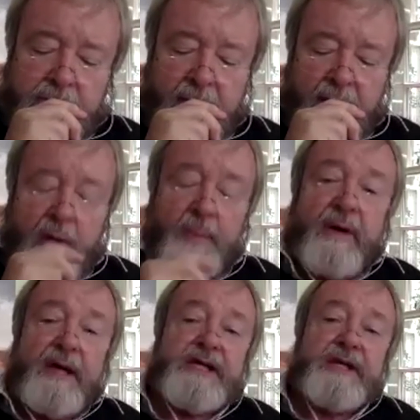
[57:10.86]

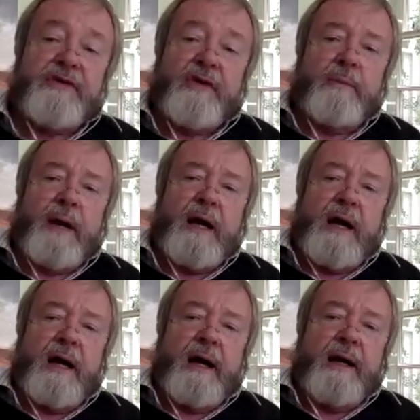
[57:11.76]
operations on my
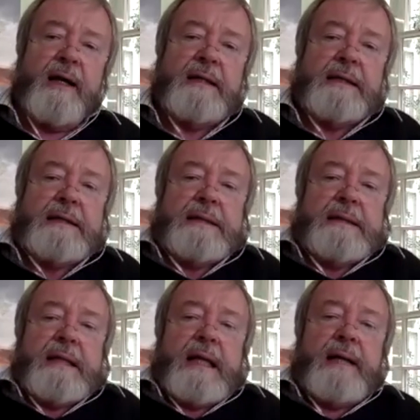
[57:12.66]
eye.
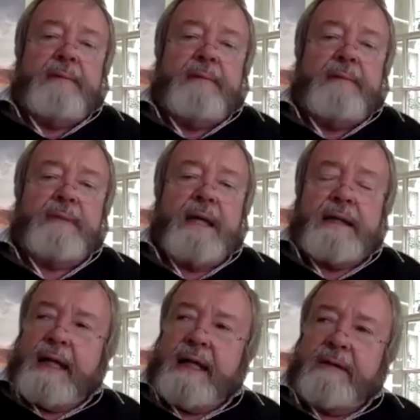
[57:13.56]
Um,
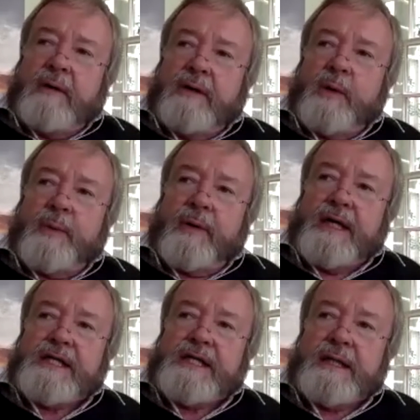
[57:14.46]
and I had one
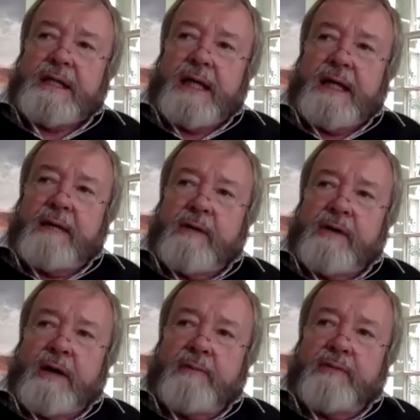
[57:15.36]
operation, and I woke
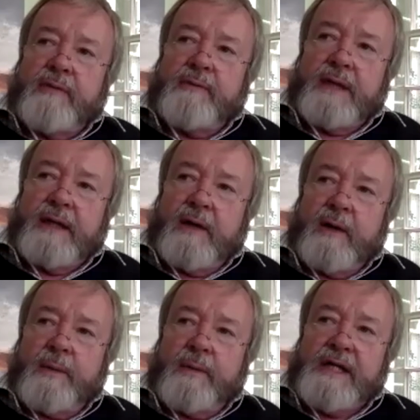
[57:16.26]
up from the
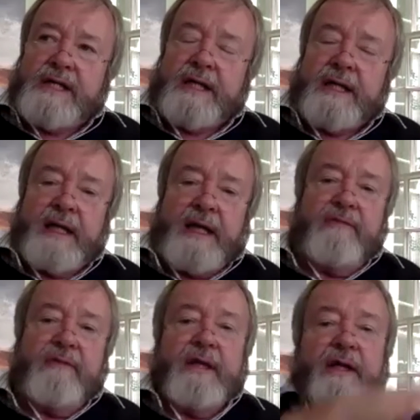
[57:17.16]
operation, and everything in the